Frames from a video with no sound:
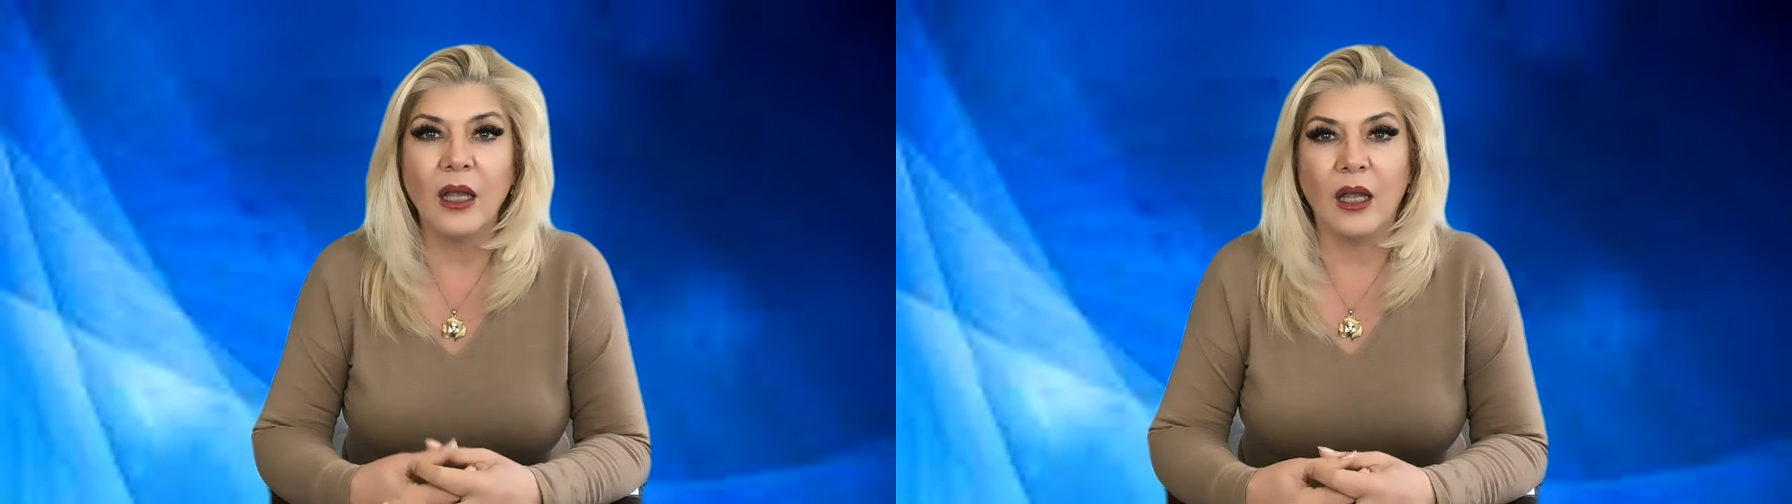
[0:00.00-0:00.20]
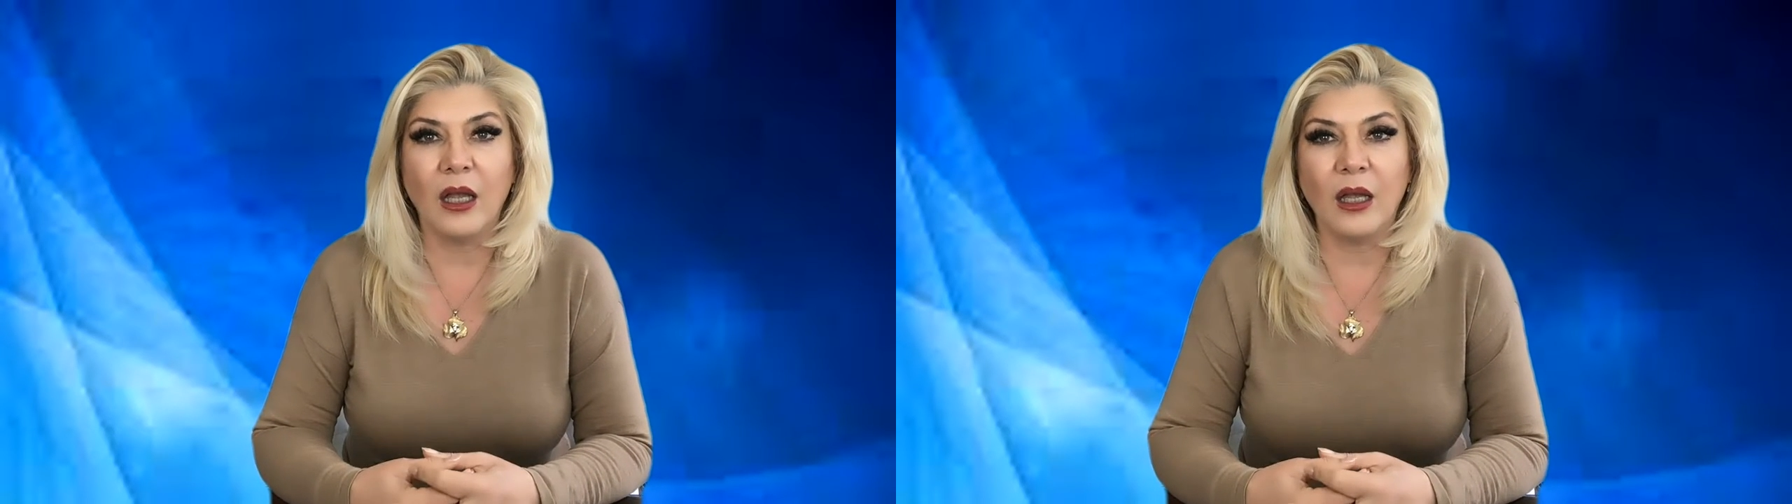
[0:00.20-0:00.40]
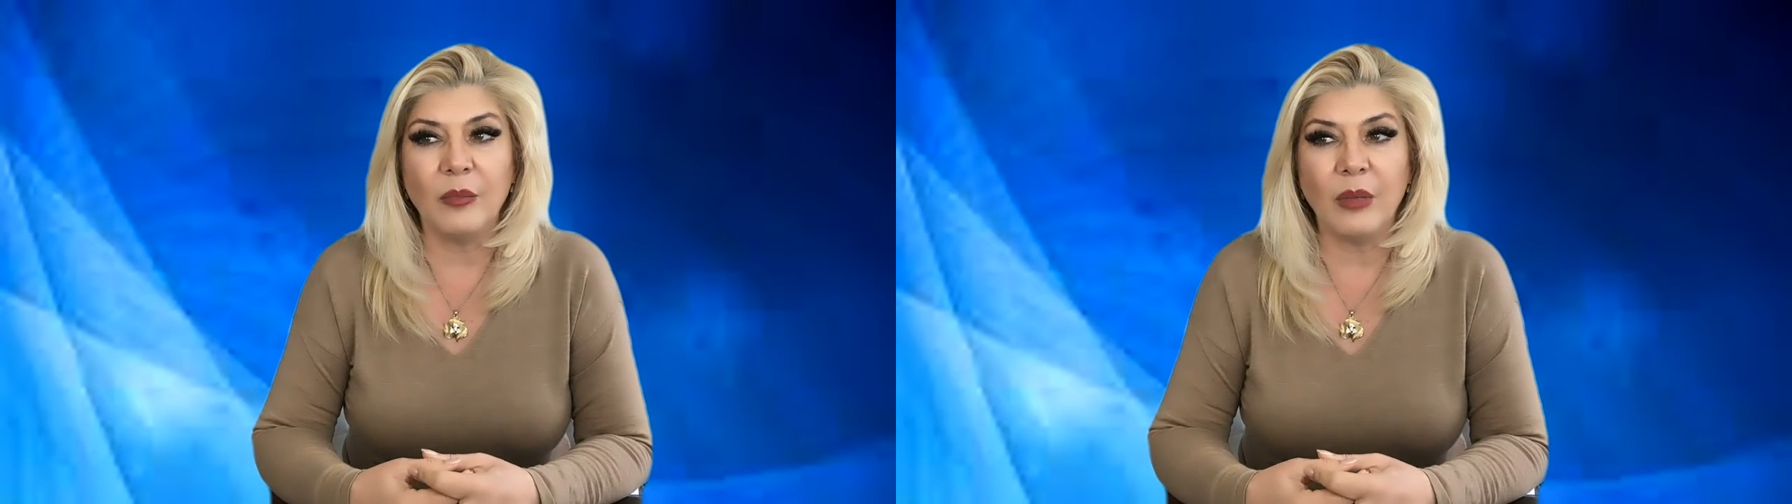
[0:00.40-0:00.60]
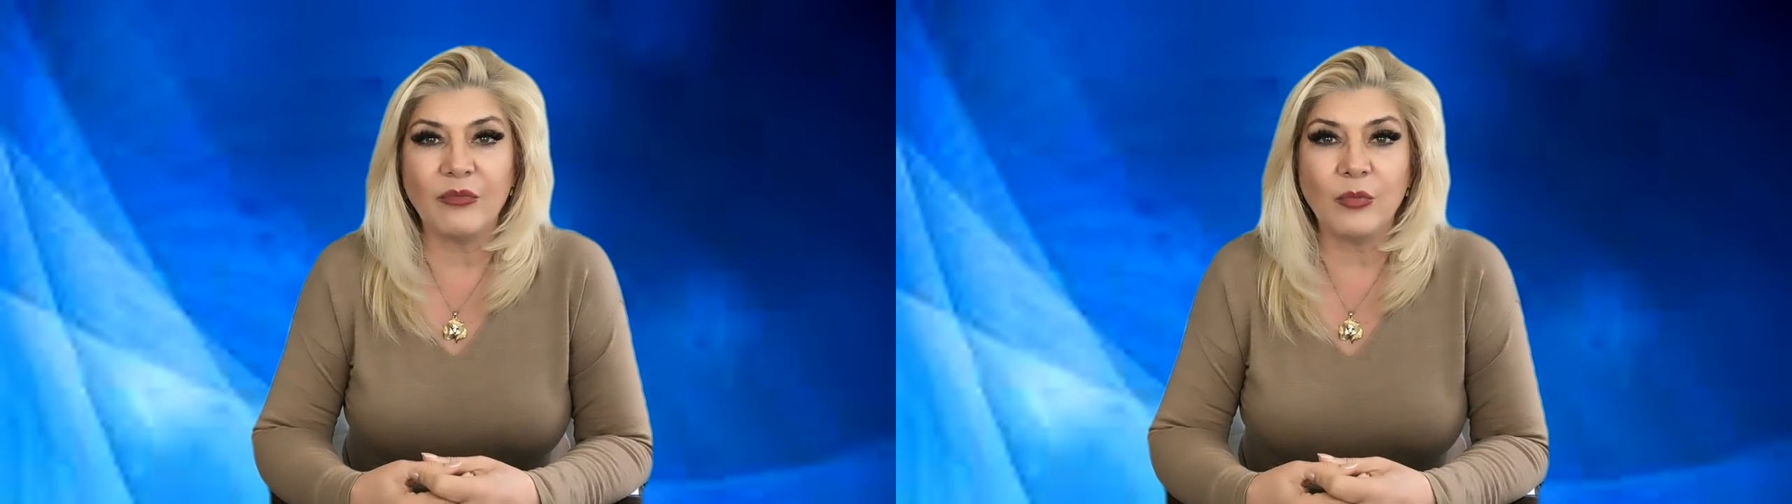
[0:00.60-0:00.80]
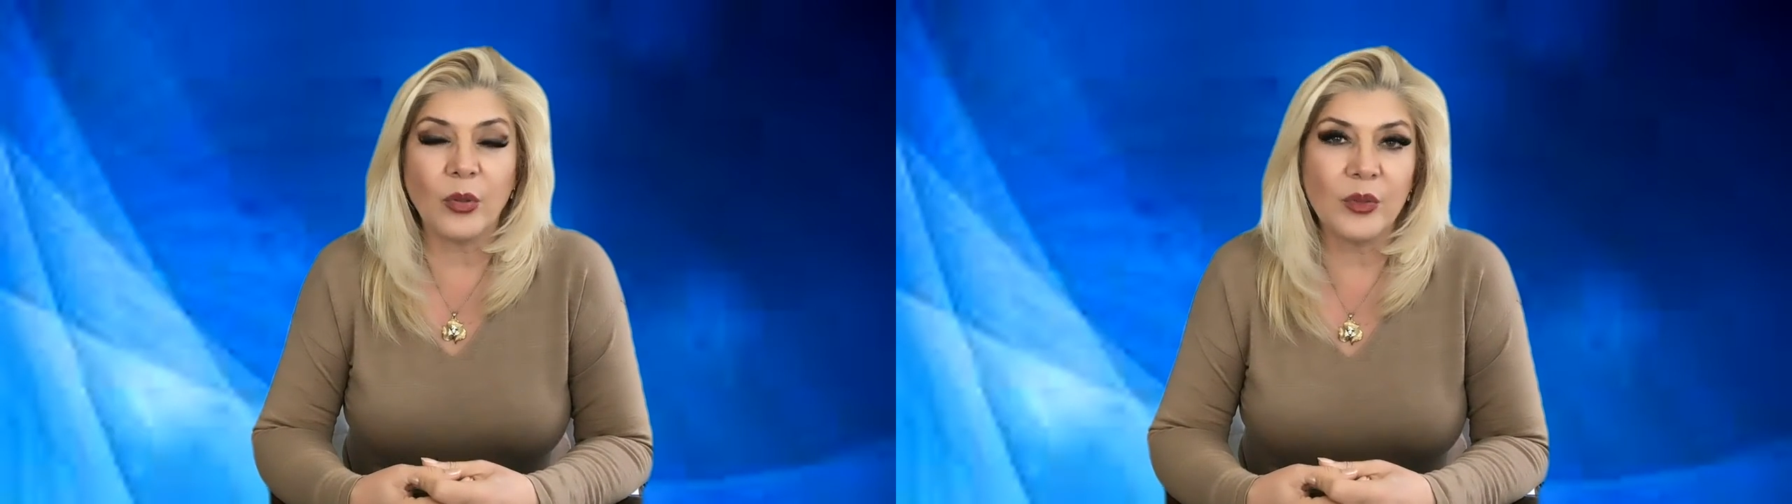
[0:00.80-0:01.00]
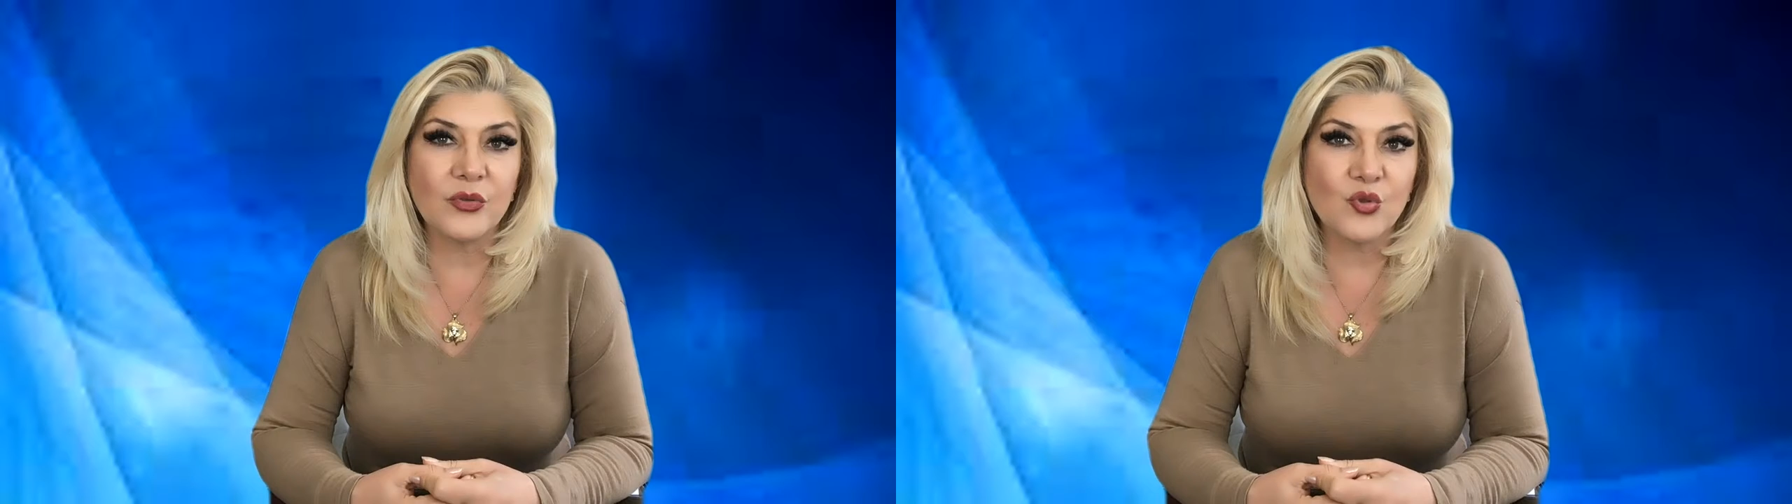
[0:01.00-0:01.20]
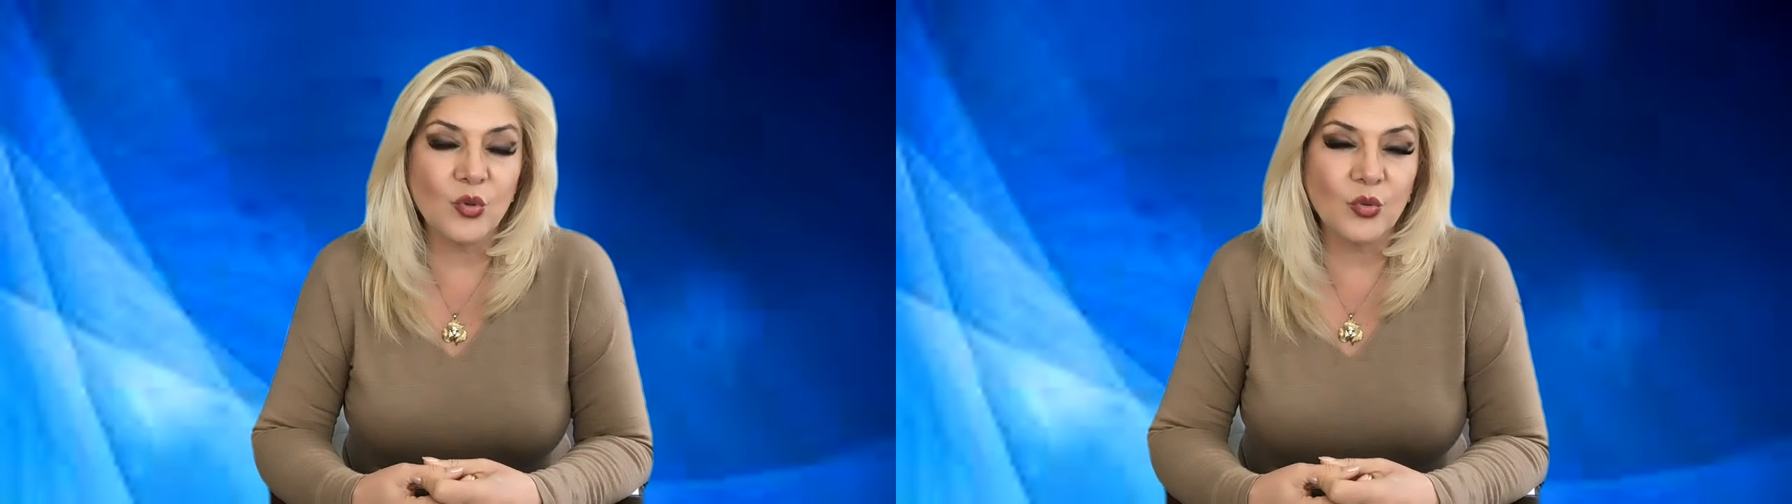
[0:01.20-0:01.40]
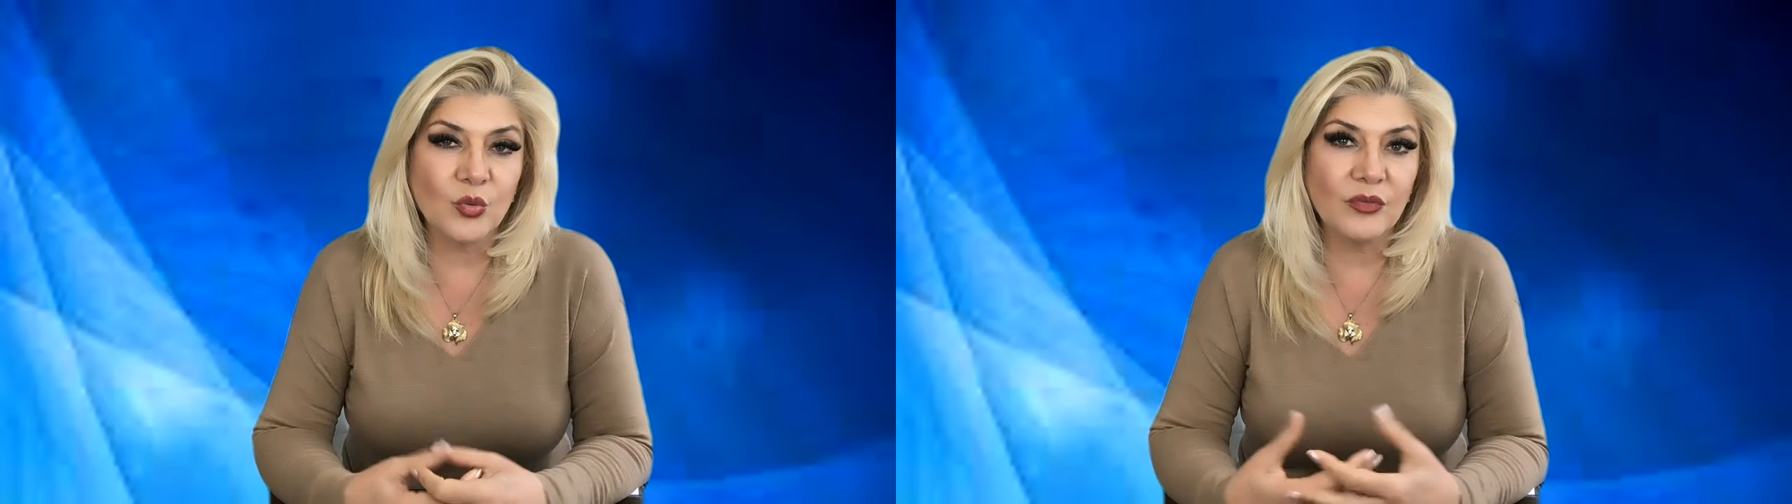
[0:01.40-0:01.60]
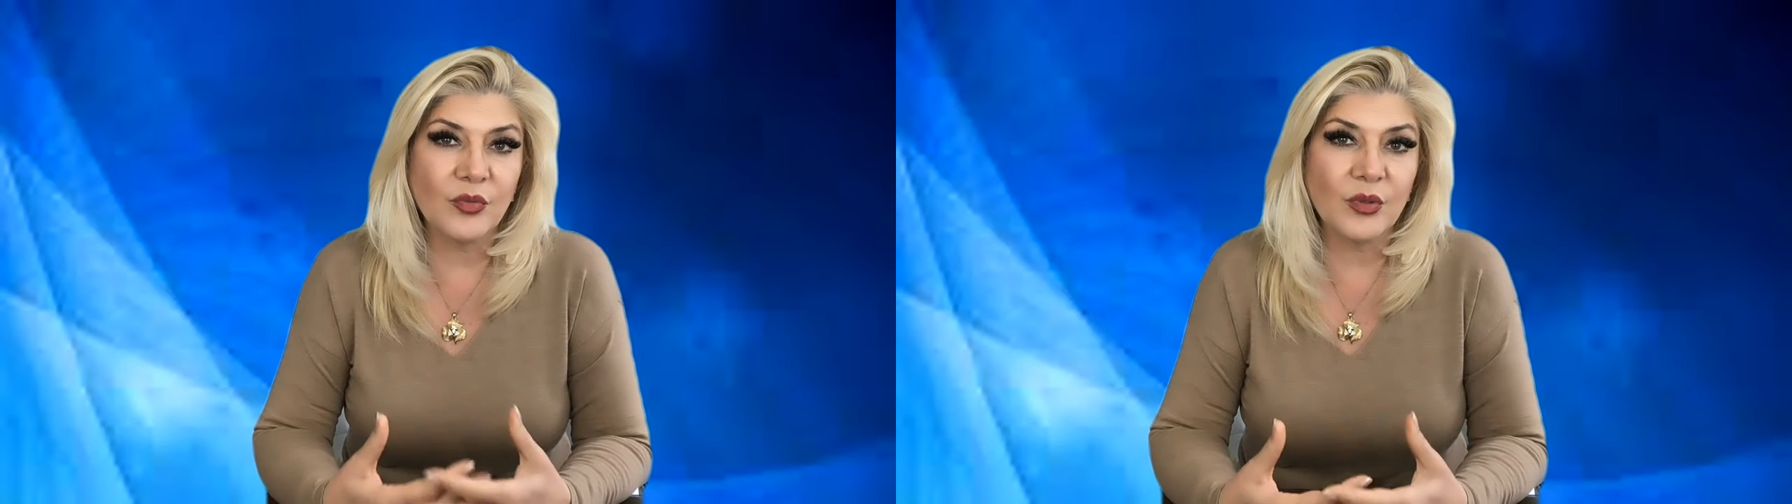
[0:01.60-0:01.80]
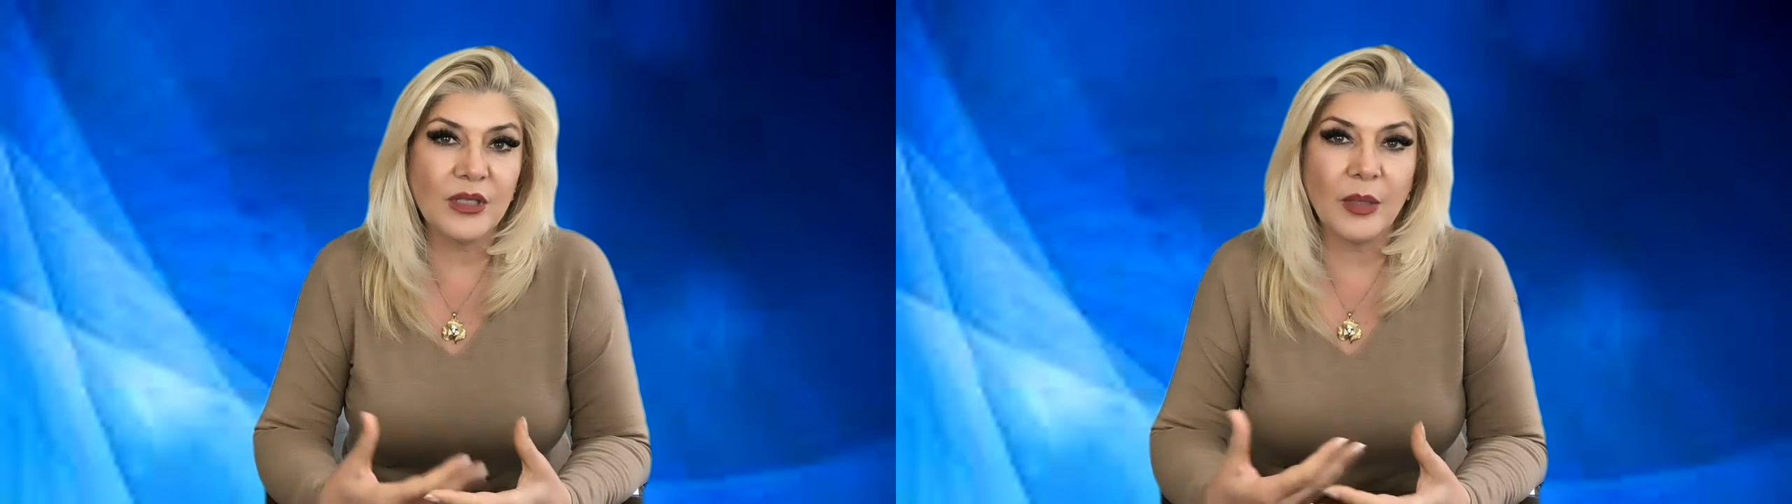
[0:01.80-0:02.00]
Um, I've worked with children,
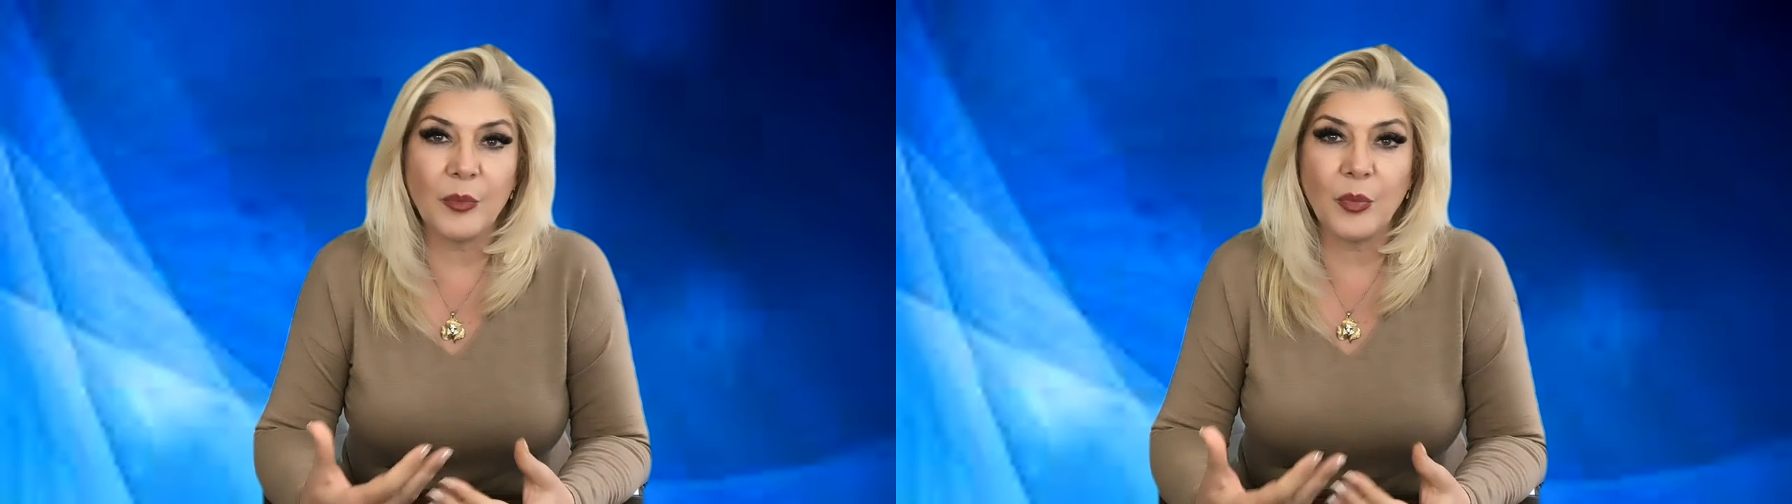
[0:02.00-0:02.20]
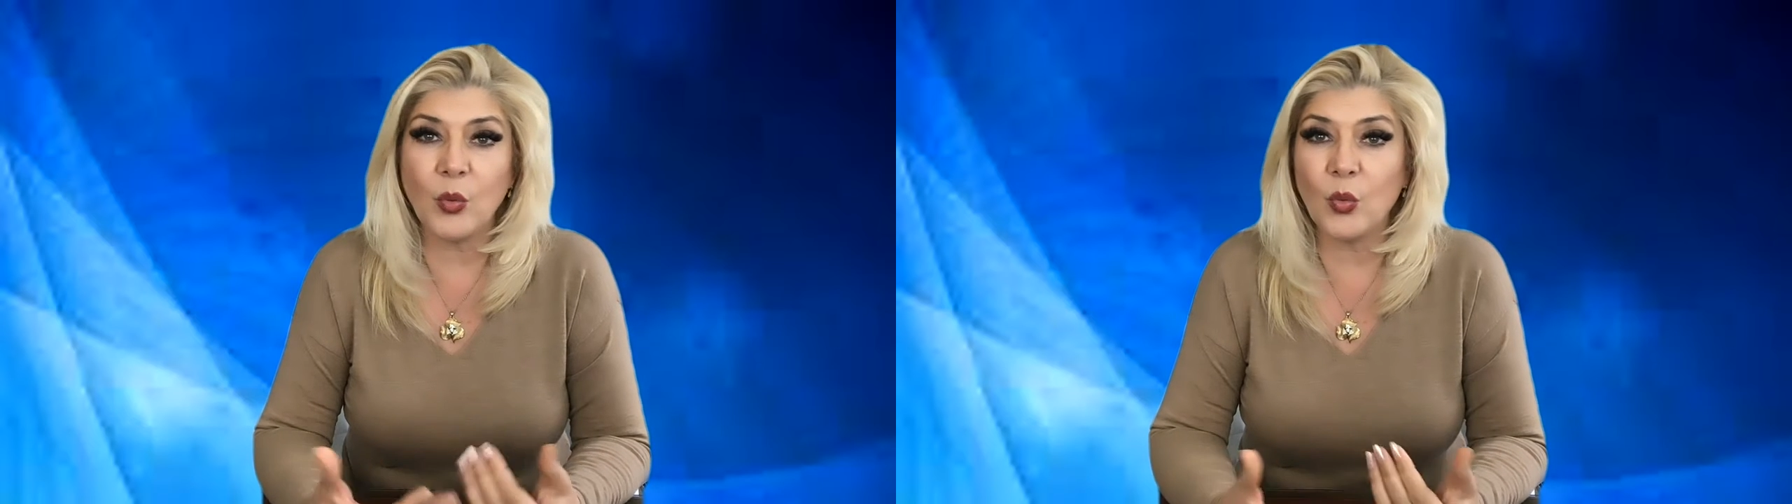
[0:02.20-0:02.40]
for example,